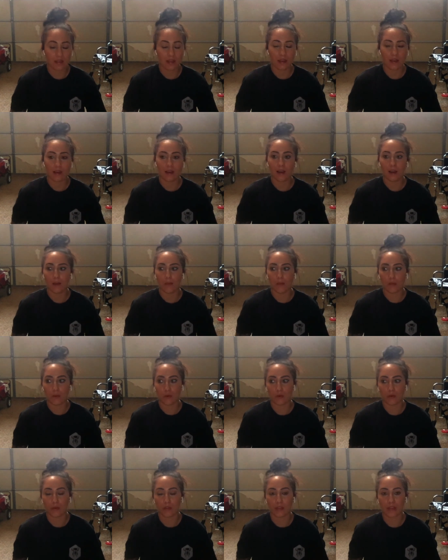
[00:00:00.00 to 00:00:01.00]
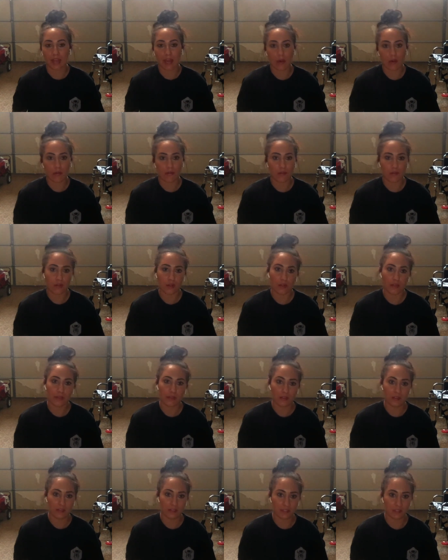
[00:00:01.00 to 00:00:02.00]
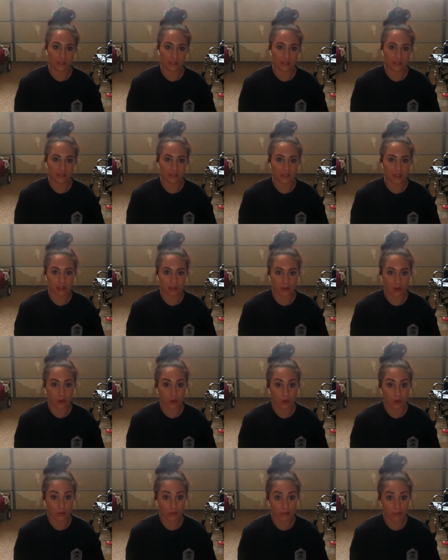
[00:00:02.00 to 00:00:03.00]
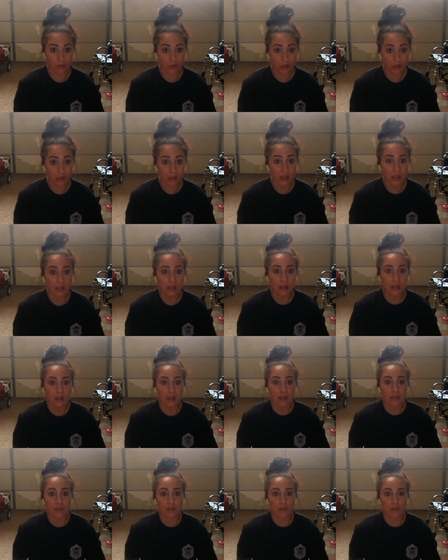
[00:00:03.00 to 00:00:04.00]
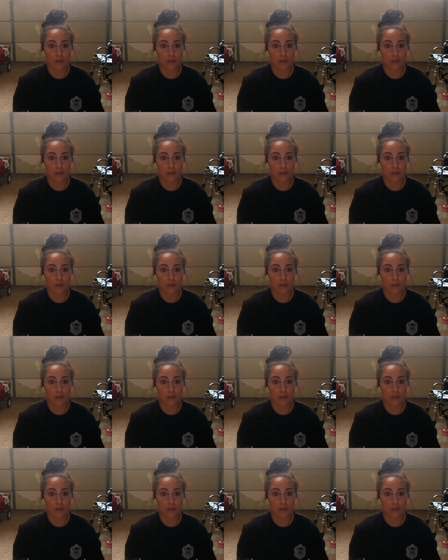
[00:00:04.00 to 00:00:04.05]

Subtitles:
or really however long their endurance can hold for. So